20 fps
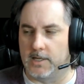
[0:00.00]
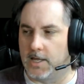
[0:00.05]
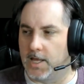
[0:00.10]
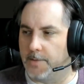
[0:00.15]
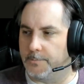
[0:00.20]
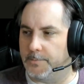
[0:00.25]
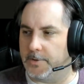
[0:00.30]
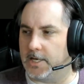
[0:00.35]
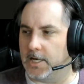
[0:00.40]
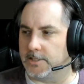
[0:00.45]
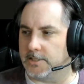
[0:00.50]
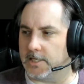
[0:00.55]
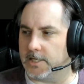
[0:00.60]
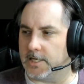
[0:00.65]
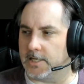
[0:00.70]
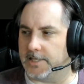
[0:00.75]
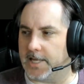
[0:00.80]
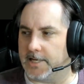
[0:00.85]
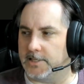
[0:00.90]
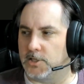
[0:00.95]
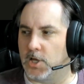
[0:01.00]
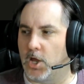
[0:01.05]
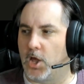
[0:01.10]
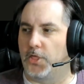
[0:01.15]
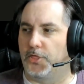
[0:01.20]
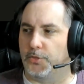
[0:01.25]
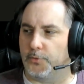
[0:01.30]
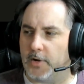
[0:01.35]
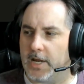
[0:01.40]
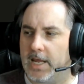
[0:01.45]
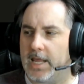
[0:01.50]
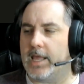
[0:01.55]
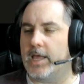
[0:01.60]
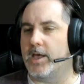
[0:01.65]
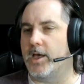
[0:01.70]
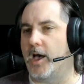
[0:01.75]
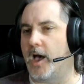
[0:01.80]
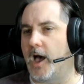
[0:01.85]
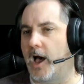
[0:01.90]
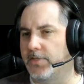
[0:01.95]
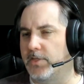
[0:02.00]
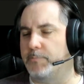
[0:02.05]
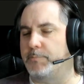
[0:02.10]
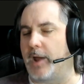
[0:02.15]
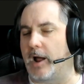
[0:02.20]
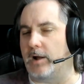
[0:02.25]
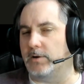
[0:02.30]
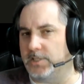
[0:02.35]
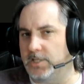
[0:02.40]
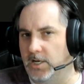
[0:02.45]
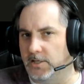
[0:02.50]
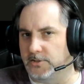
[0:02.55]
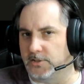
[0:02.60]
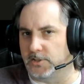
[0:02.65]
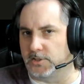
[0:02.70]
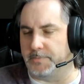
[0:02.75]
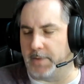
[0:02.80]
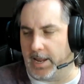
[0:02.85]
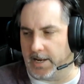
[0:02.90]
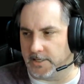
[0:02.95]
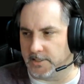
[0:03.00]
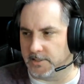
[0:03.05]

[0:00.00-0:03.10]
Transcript: because it contains 3 of the Bounty Hunter's mechs.